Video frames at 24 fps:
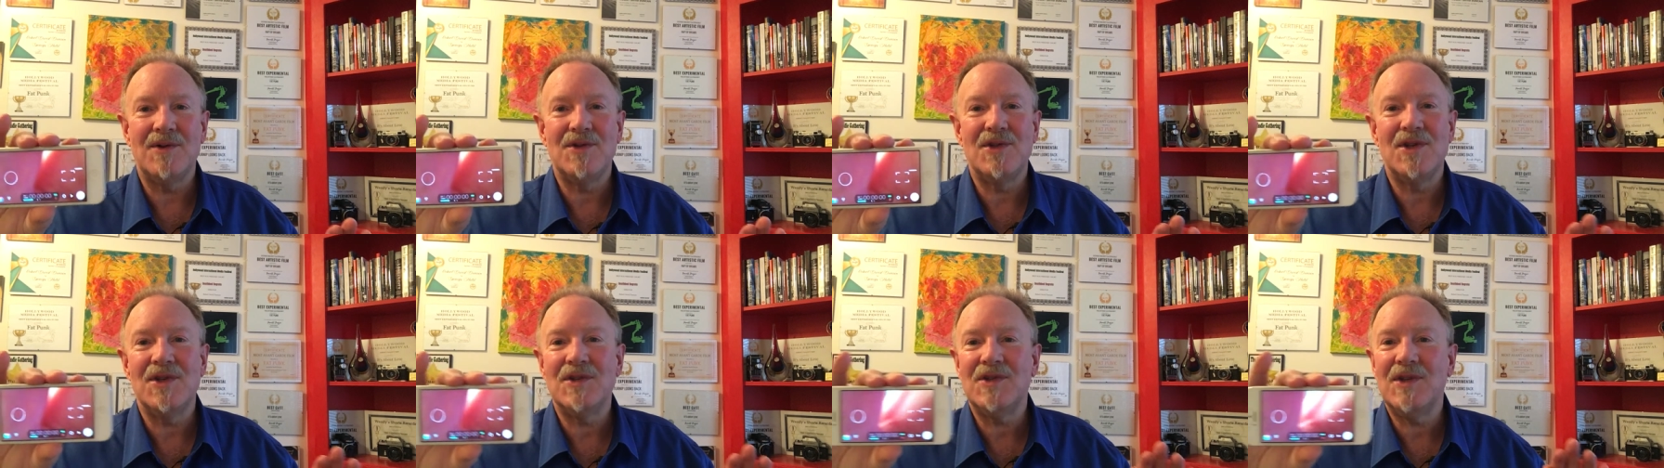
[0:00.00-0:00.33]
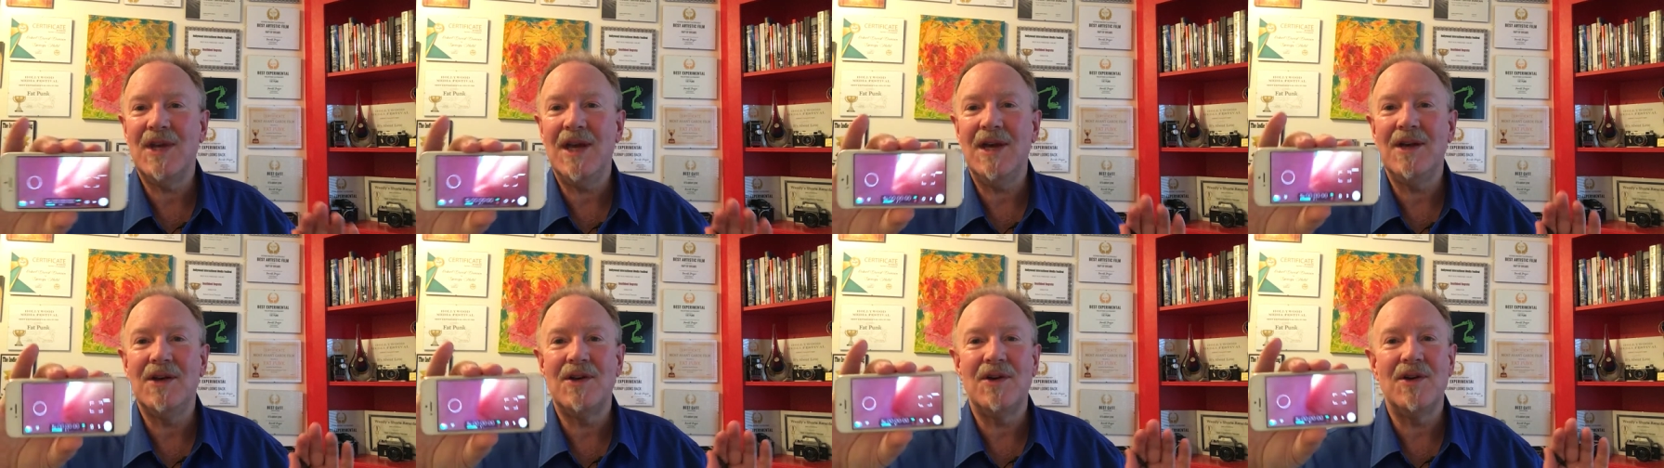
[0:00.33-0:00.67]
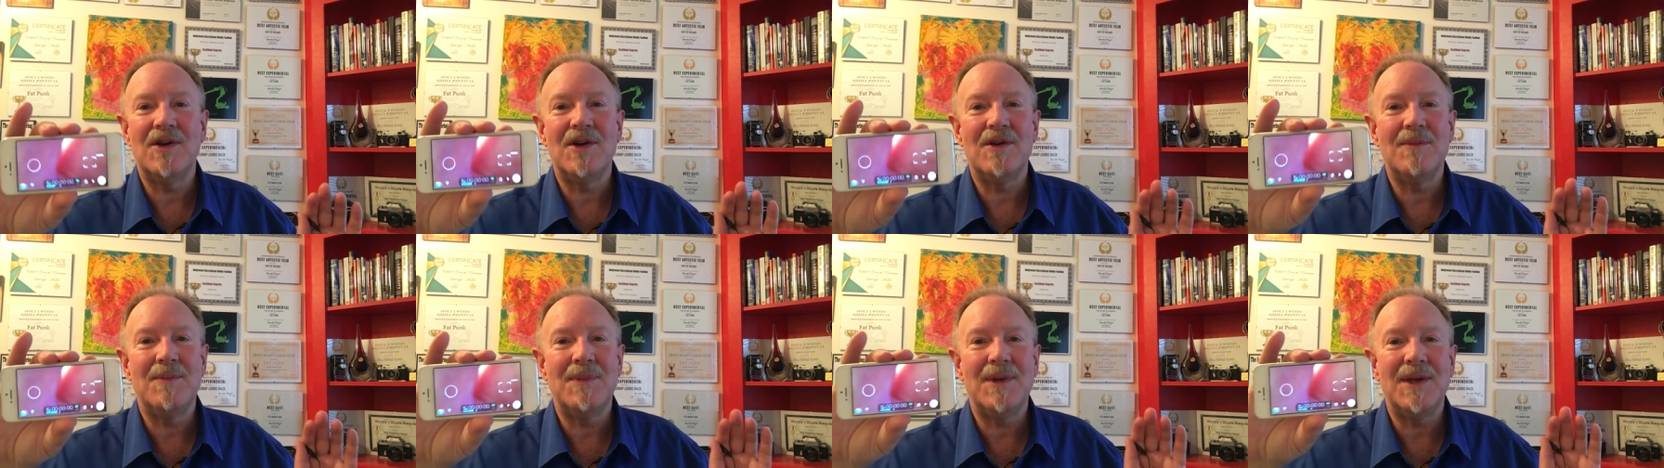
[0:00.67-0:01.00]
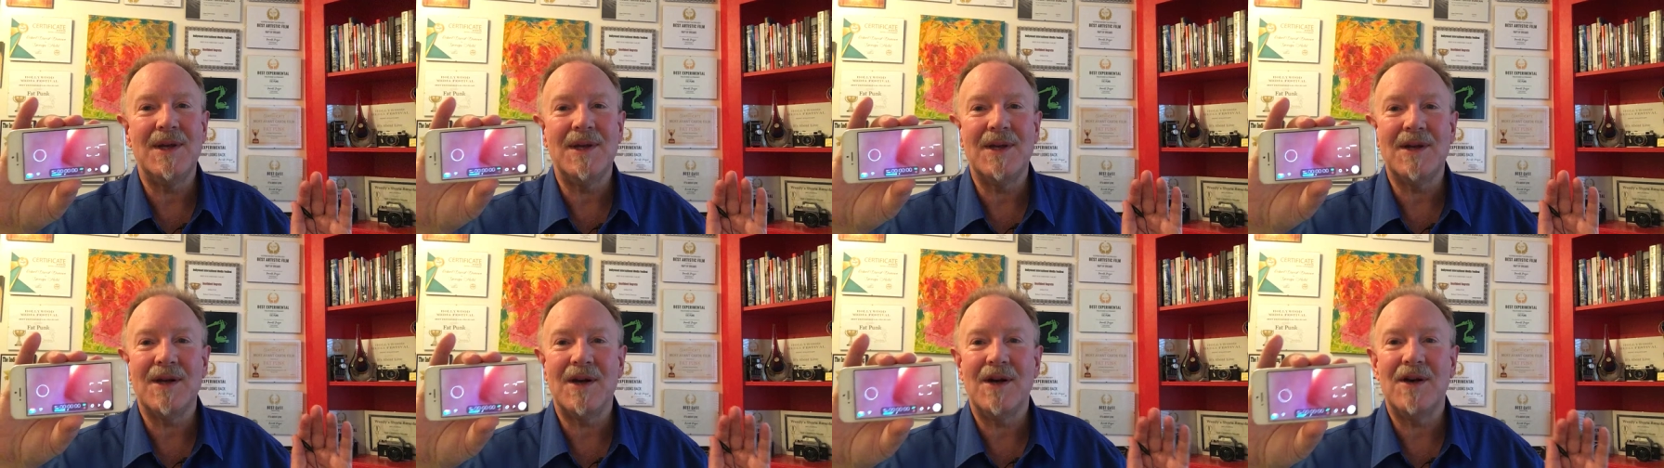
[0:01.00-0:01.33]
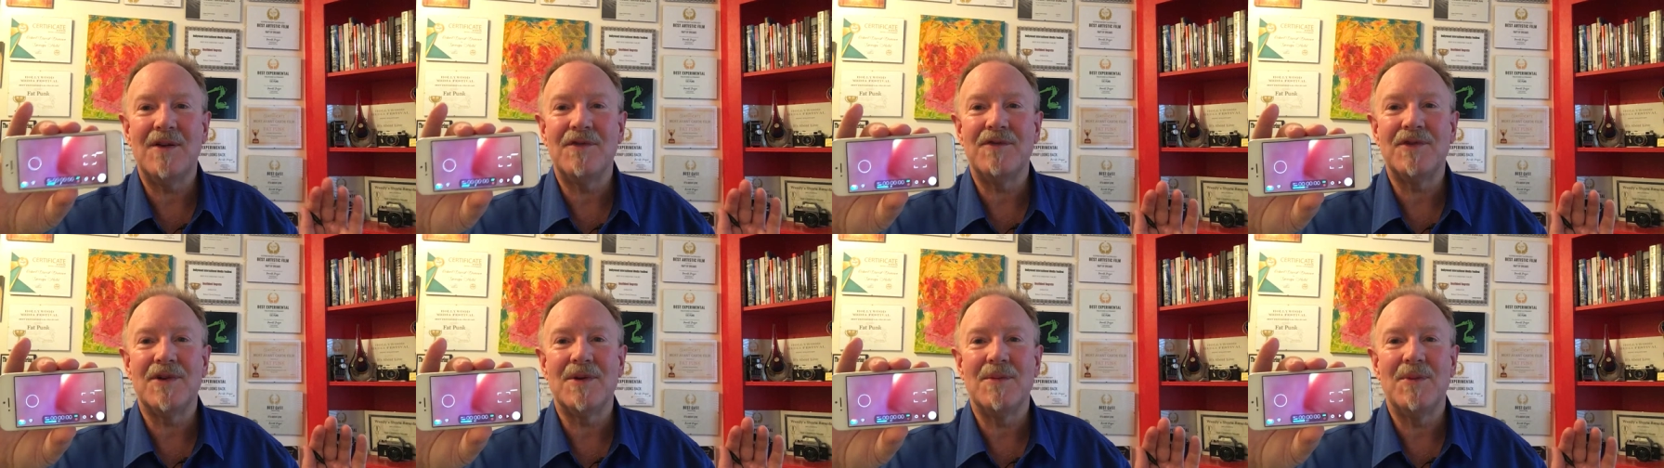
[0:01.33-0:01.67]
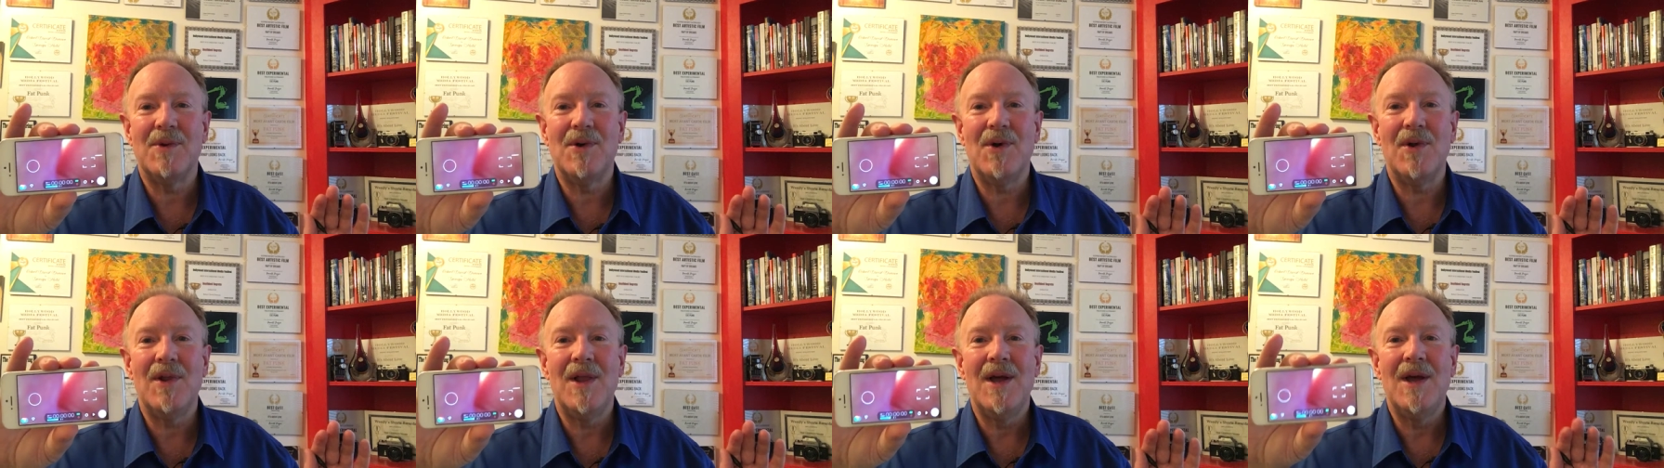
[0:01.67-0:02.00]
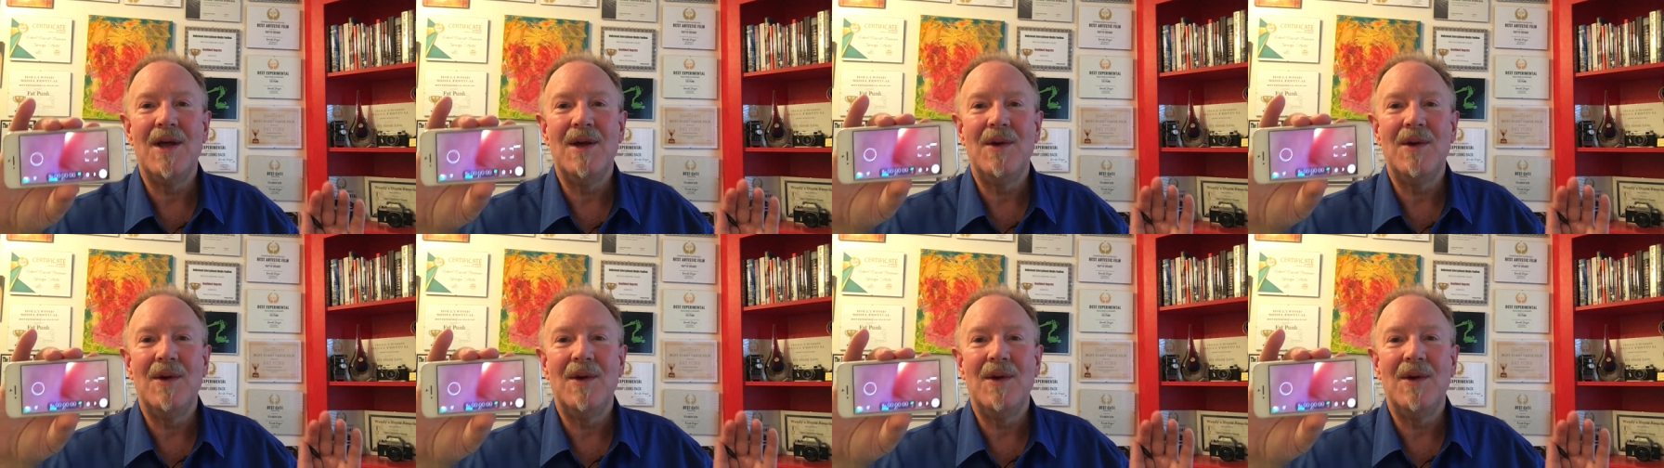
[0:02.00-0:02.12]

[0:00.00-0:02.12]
Just get good being comfortable